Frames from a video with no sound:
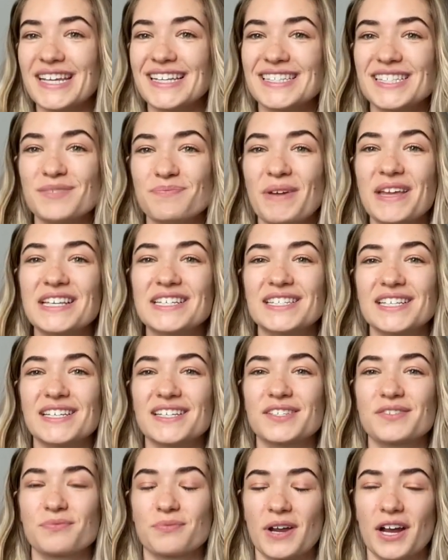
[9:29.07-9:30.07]
in
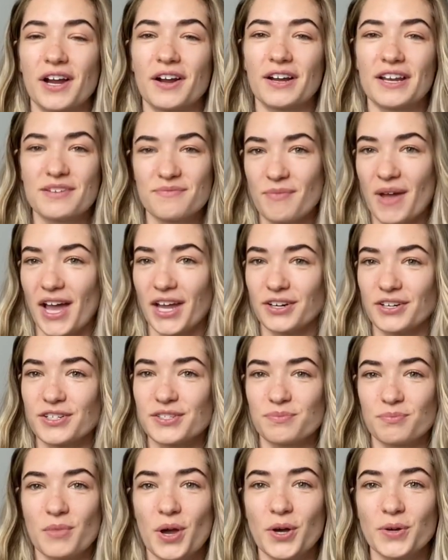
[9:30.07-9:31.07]
spaces where it
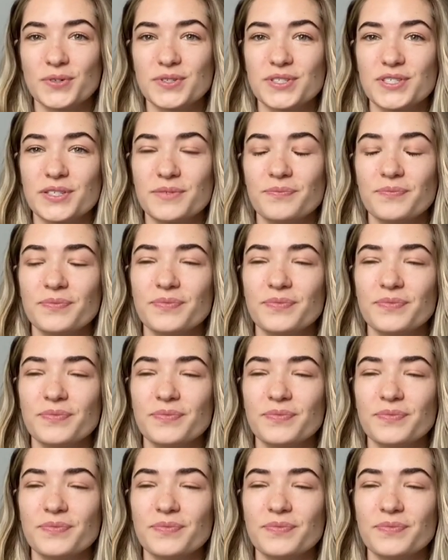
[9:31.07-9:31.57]
matters most.